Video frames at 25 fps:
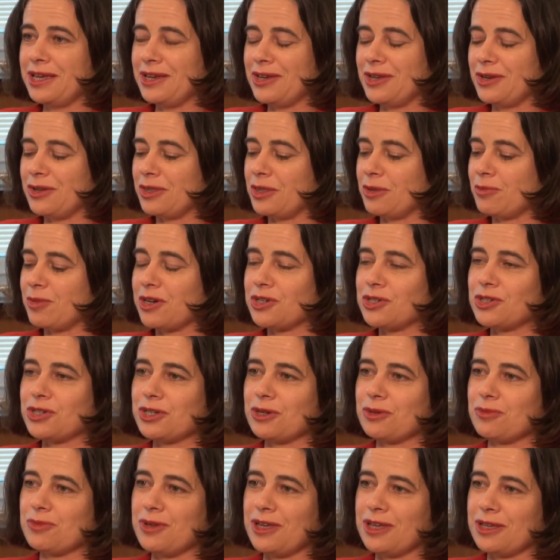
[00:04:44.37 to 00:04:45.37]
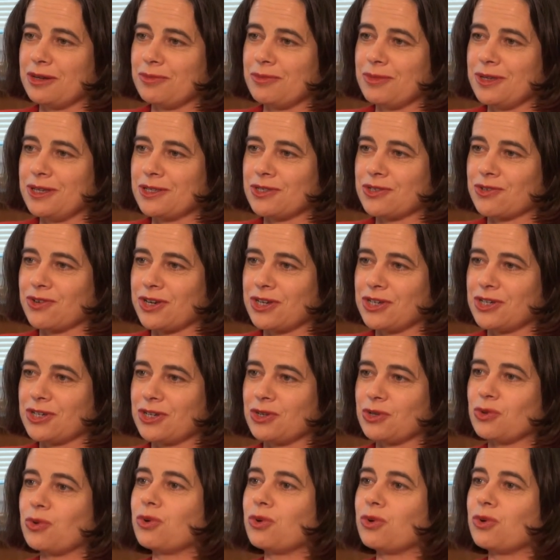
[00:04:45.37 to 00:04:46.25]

you know, the budget and administration.